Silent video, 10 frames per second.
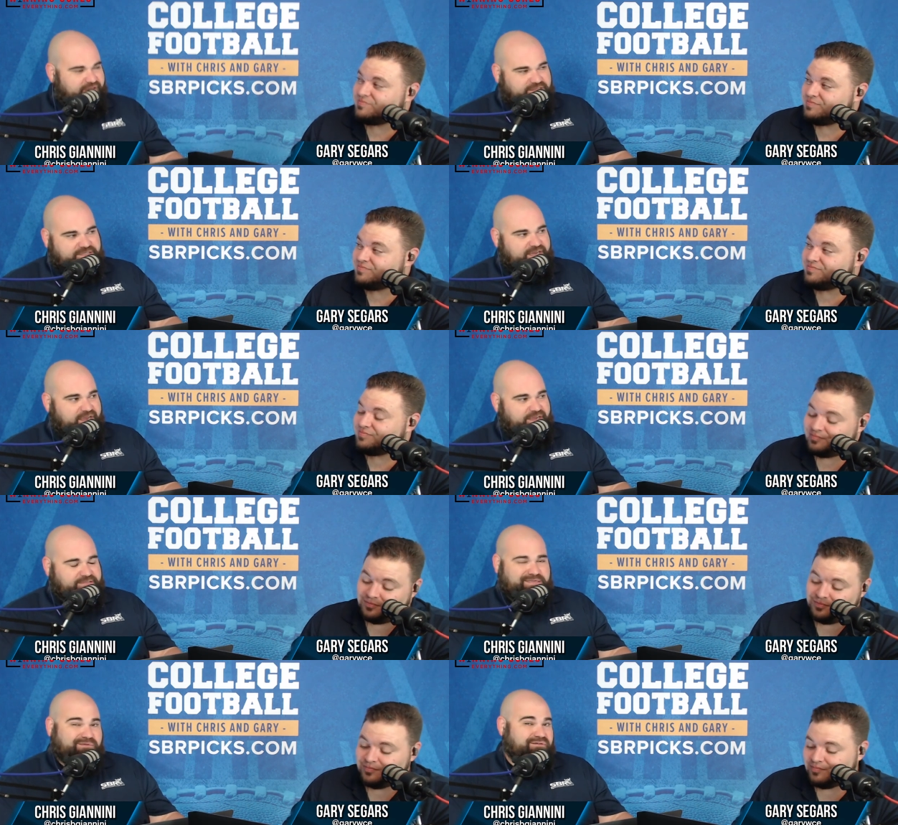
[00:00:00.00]
Speaker 1: NCAA
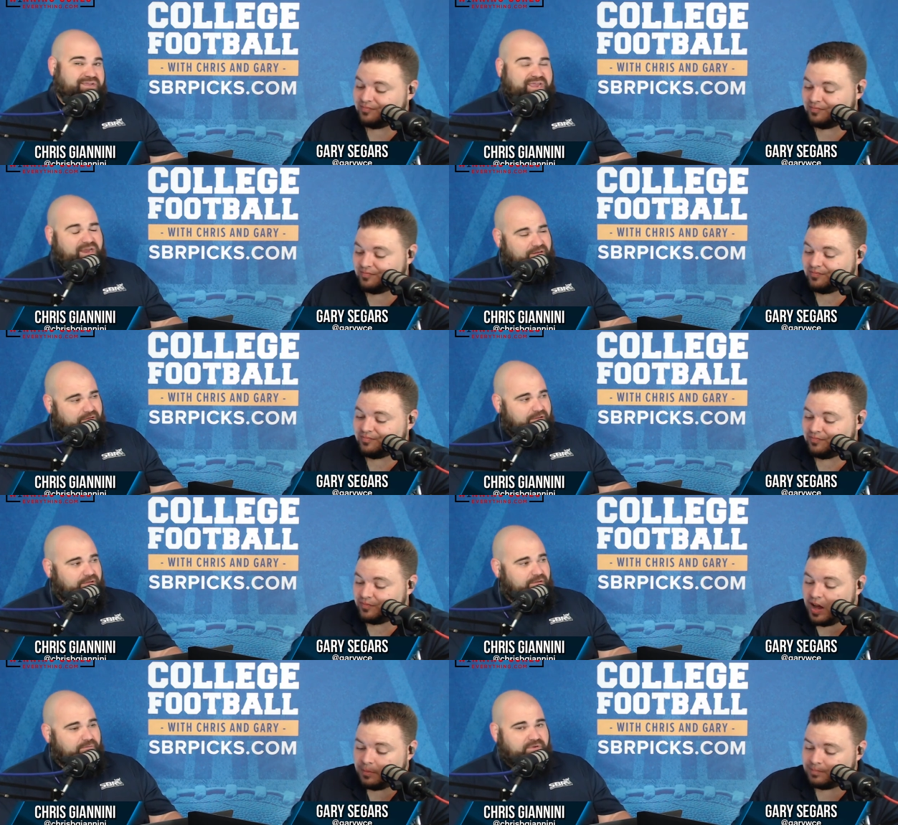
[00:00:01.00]
and say we don't care.
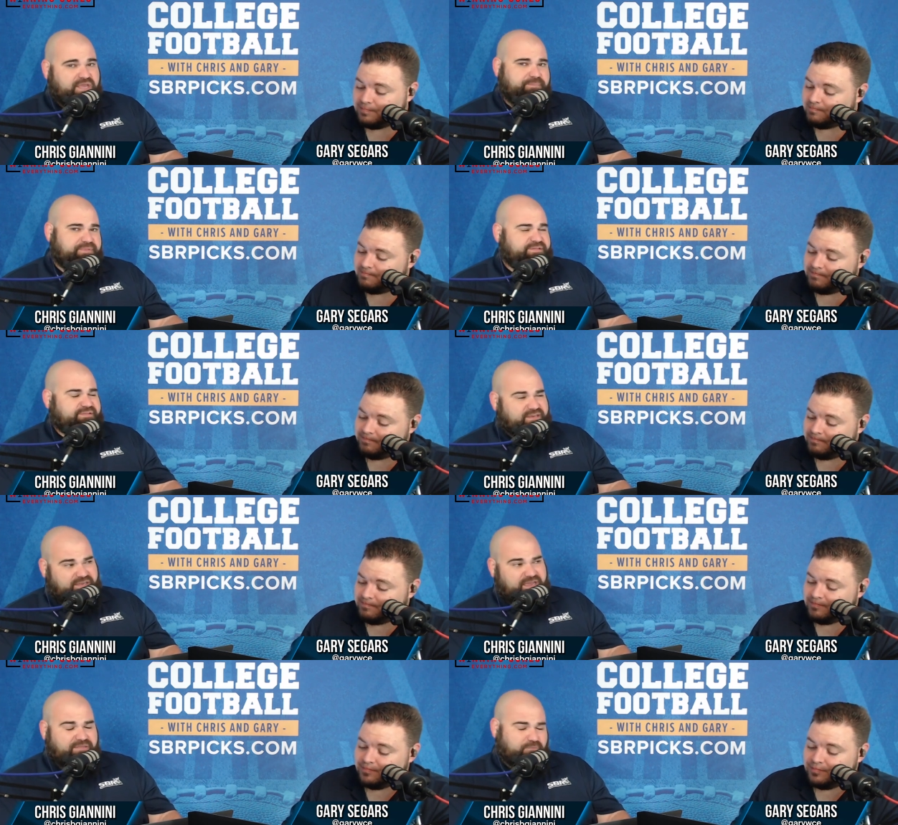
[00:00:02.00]
Yeah, we're keeping this thing
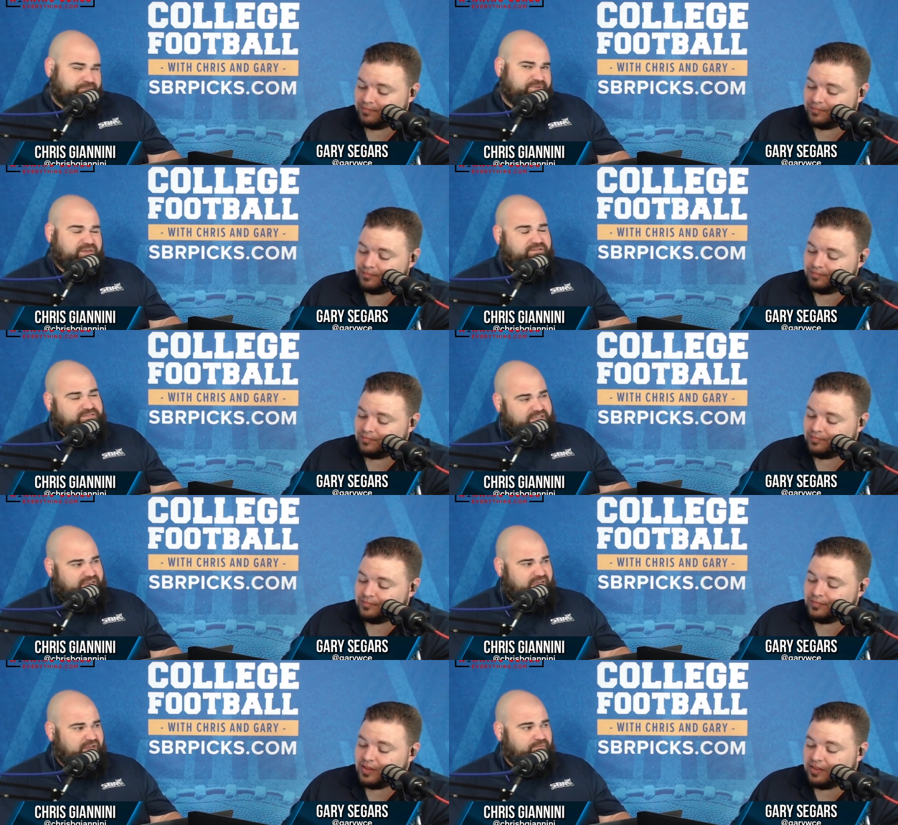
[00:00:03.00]
together. We're figuring this
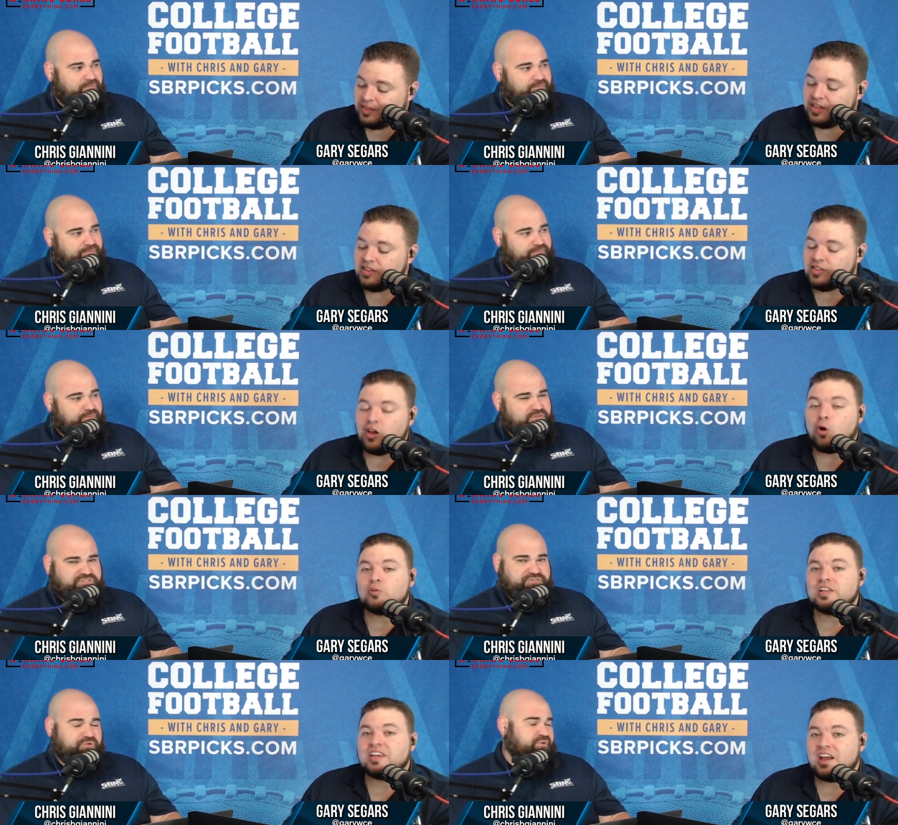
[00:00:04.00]
thing out. The the Let's
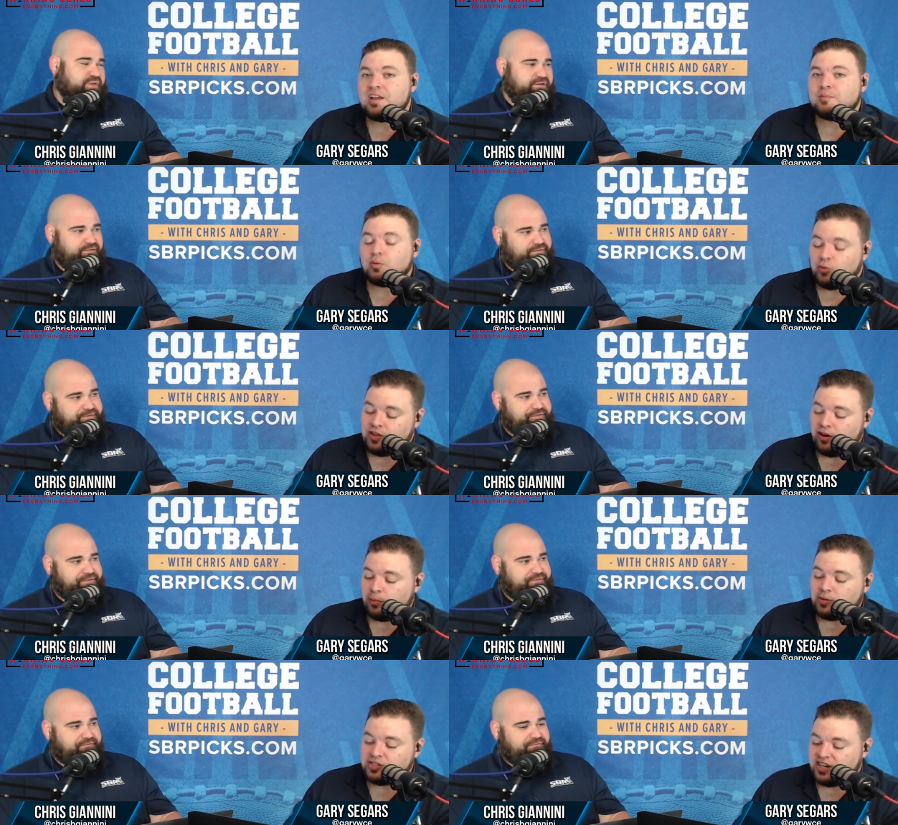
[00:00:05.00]
only game
Speaker 2: it. where they are
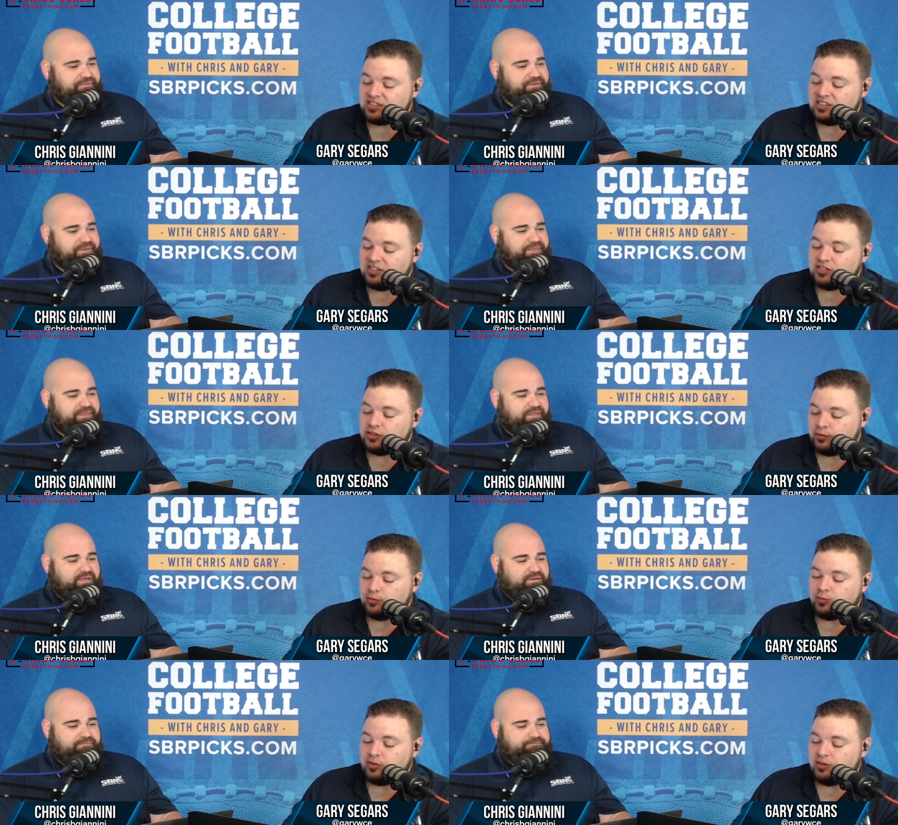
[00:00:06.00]
projected
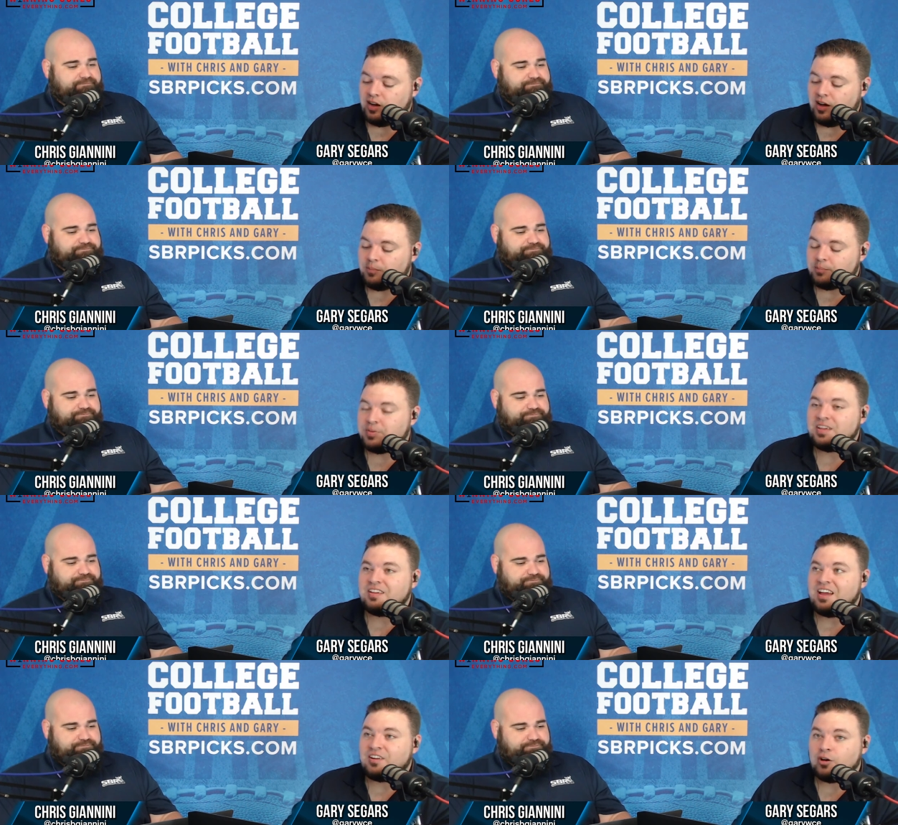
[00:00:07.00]
to uh,
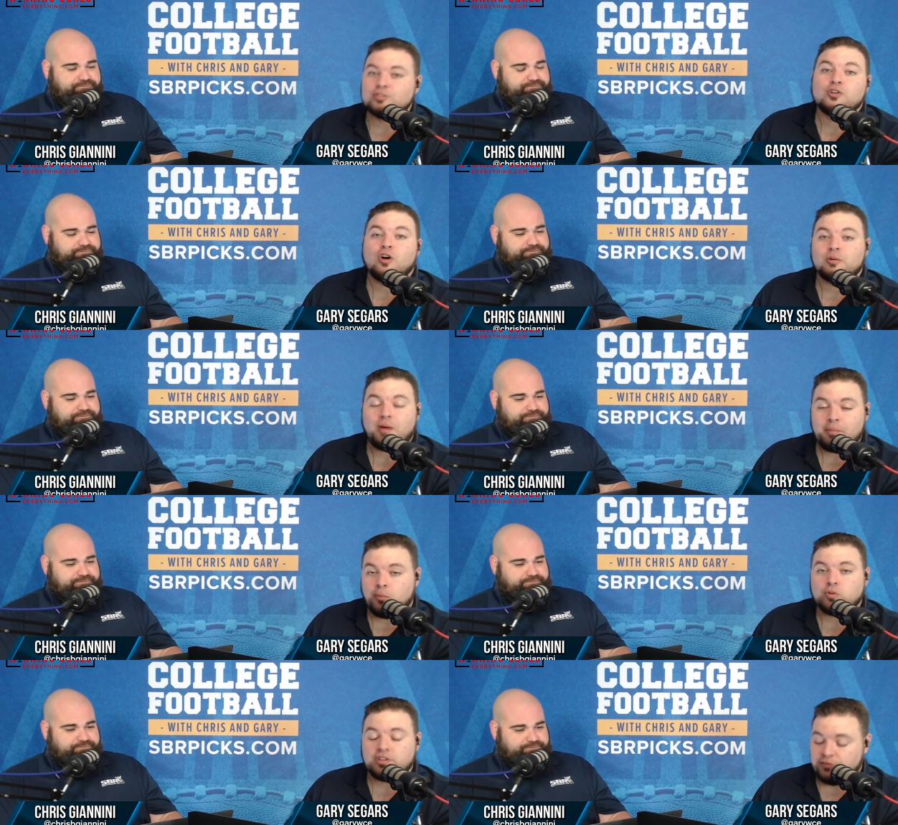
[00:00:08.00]
be an underdog by
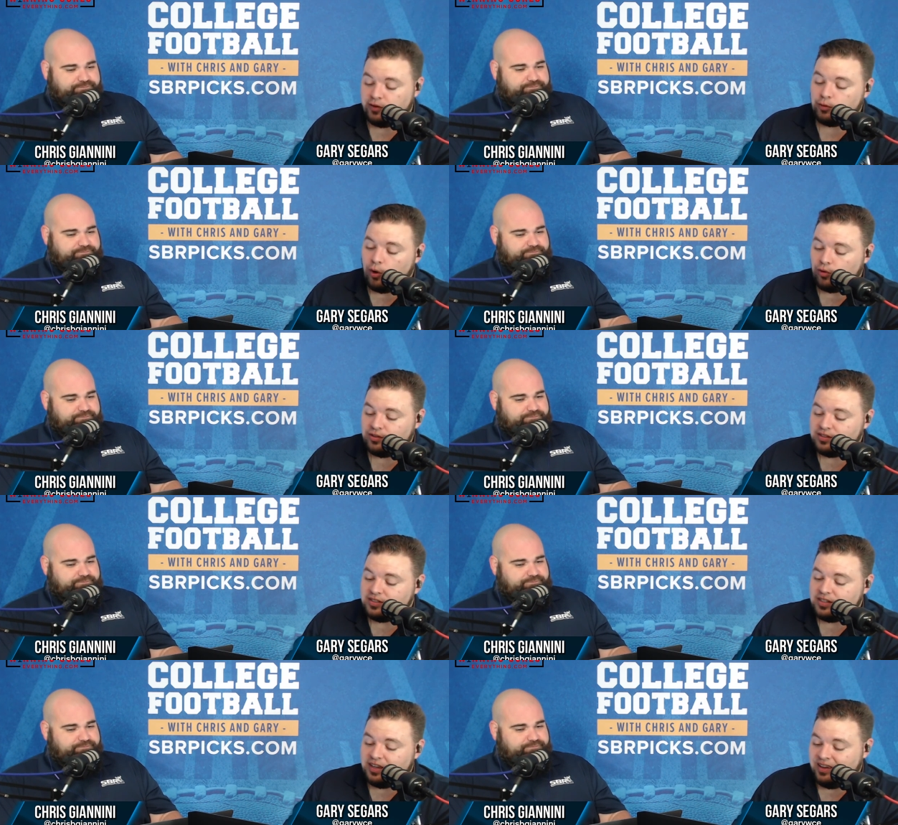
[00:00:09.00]
more than a field goal
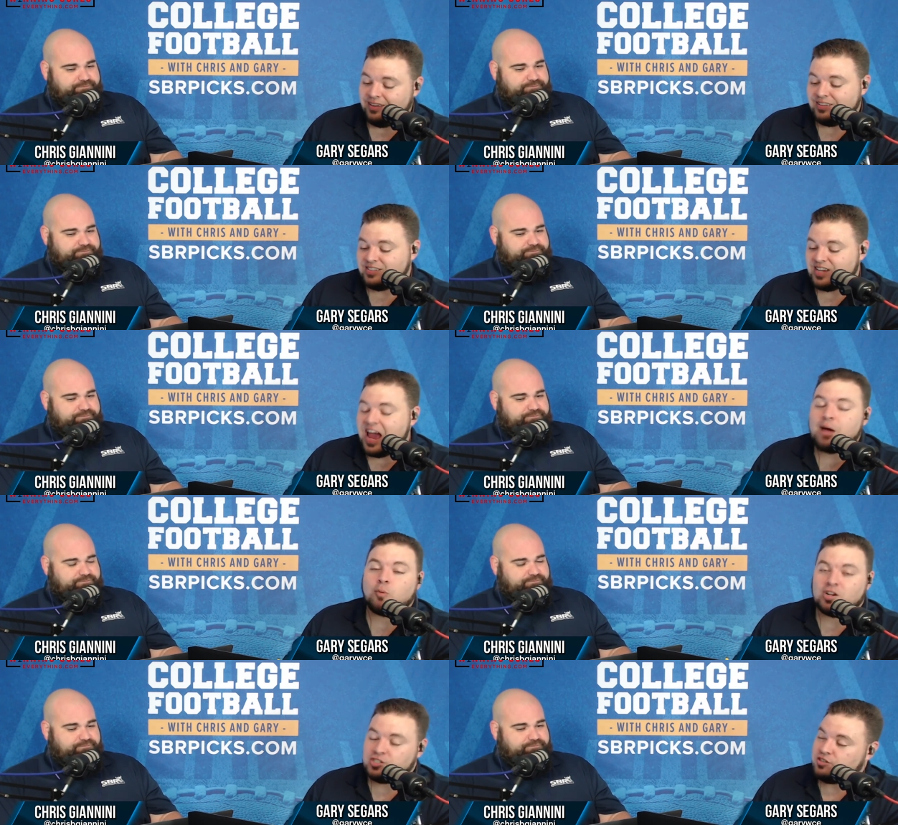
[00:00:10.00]
is at
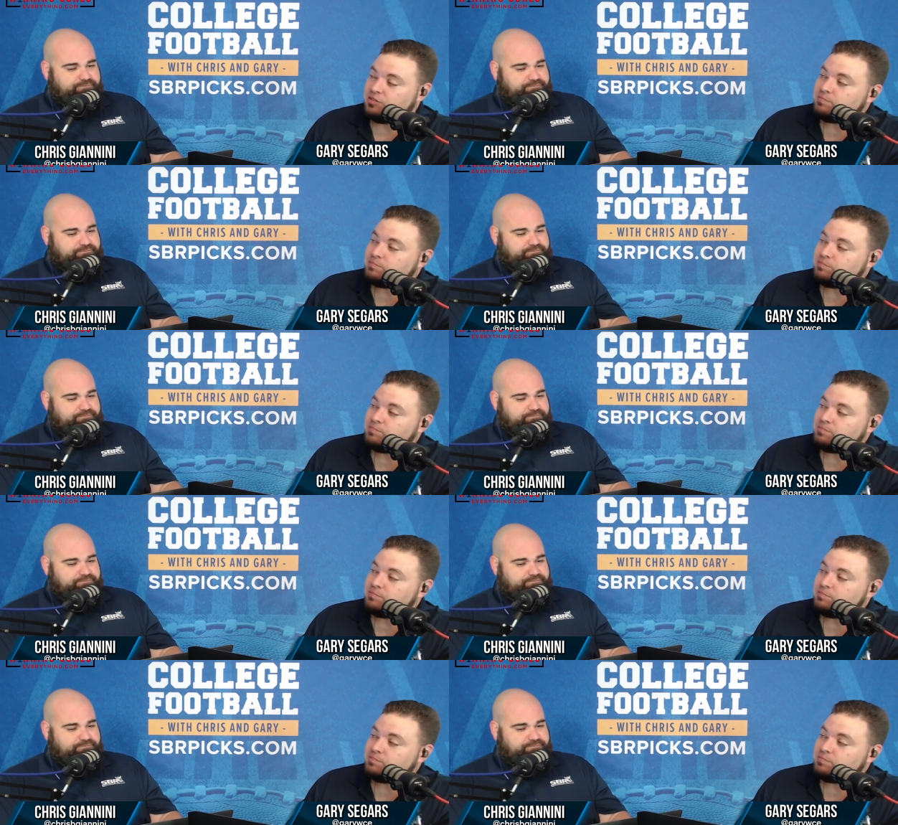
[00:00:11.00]
Washington.